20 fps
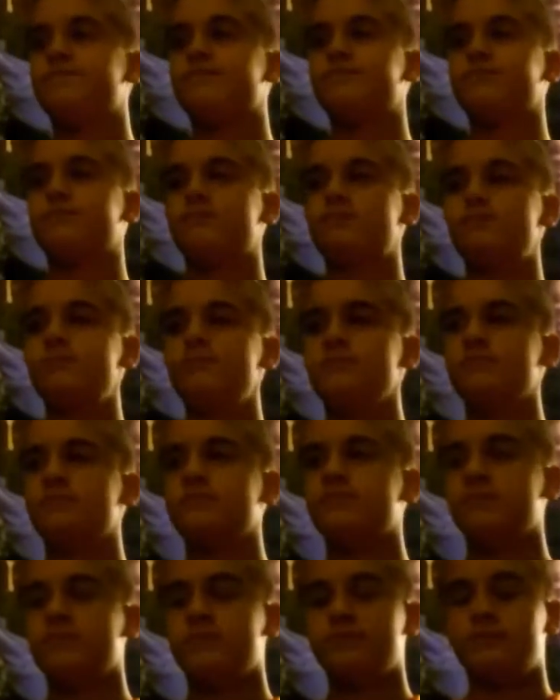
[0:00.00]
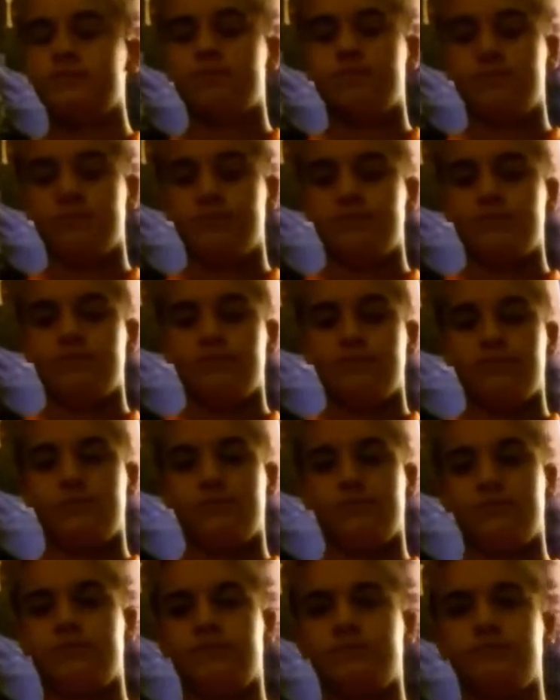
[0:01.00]

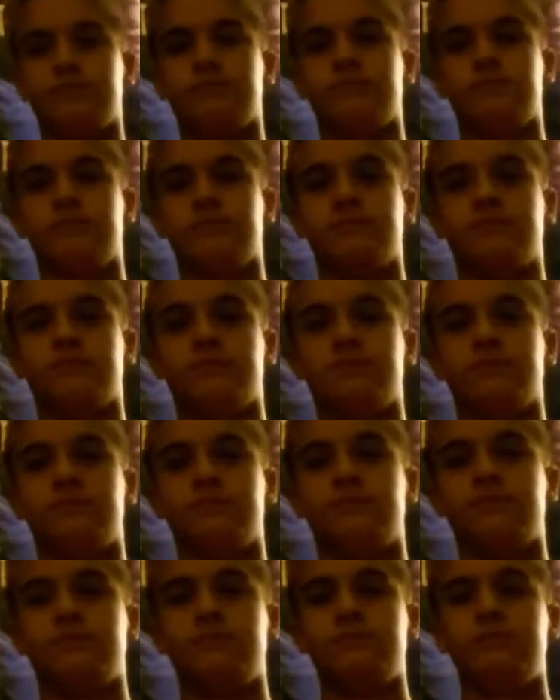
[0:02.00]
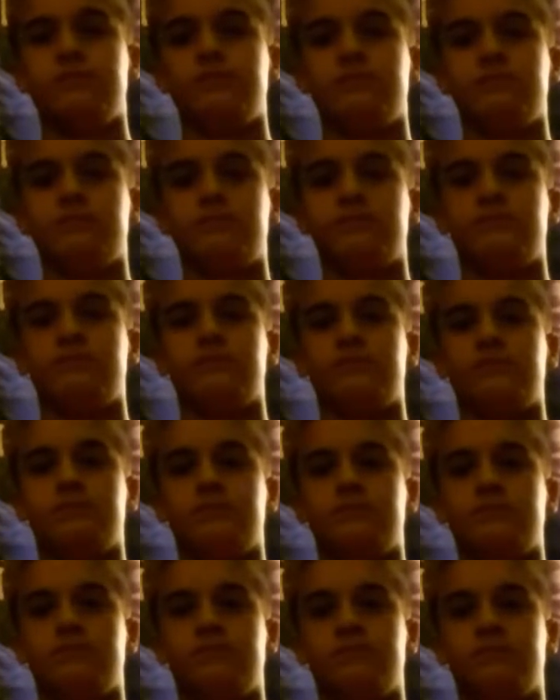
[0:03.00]

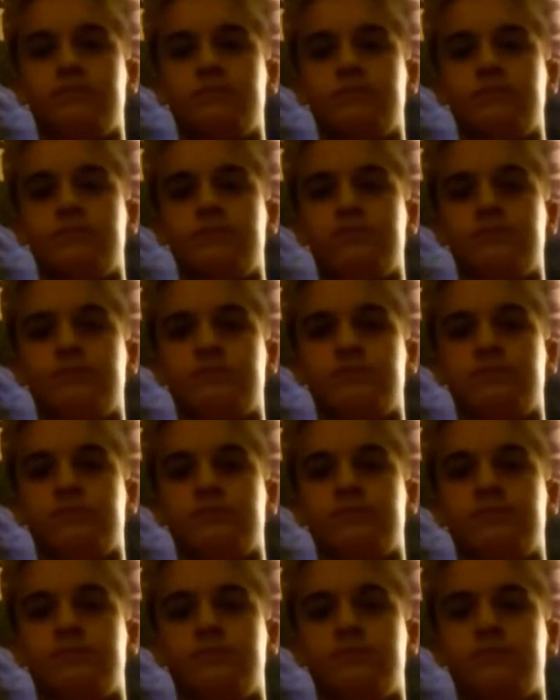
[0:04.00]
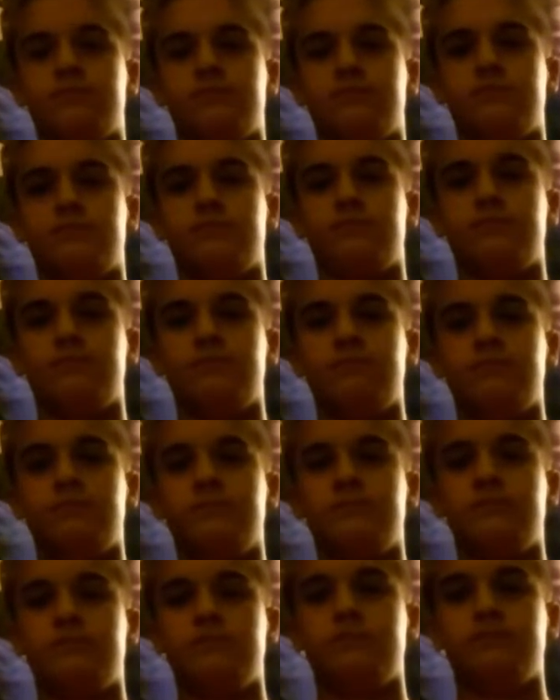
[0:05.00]

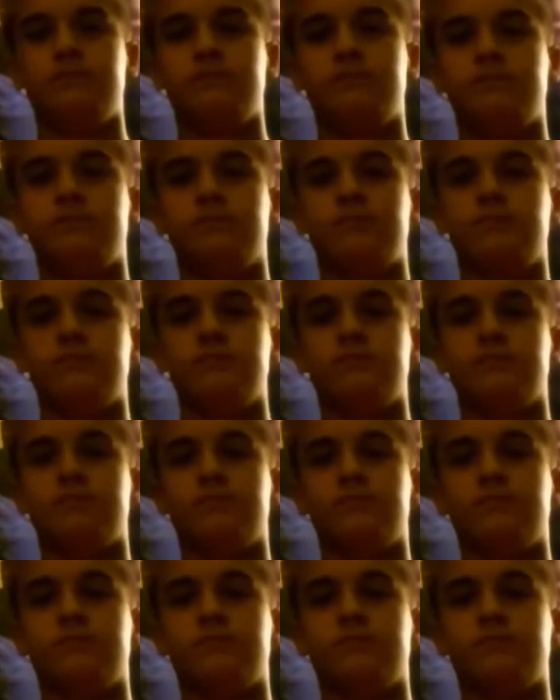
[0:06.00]
No words are spoken by the person on screen.